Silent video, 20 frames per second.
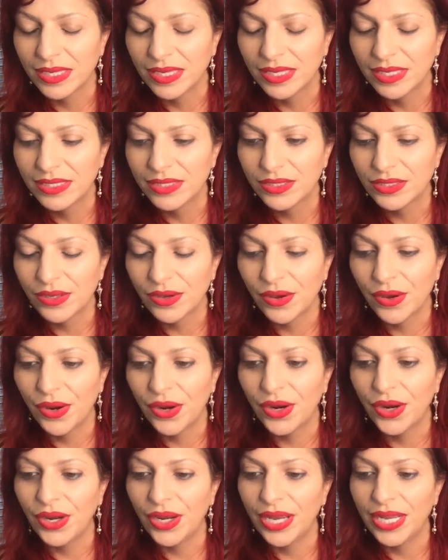So
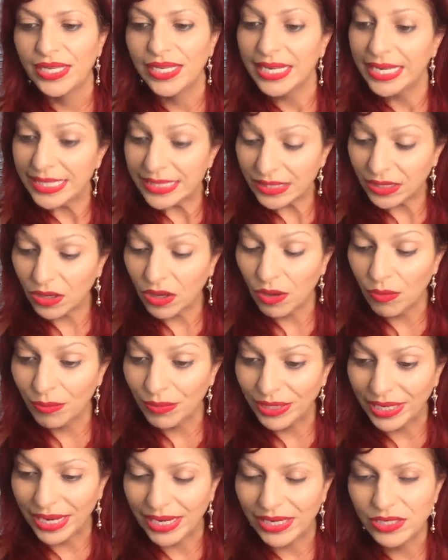it is a
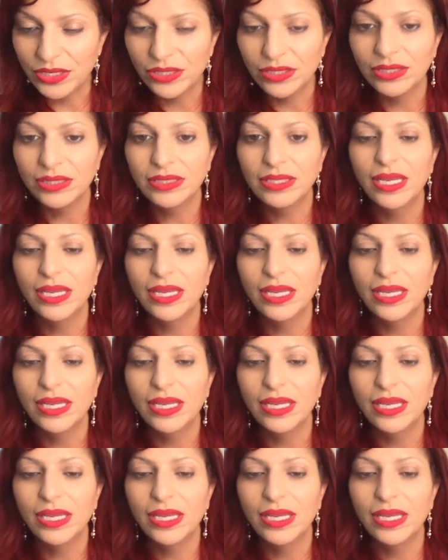combination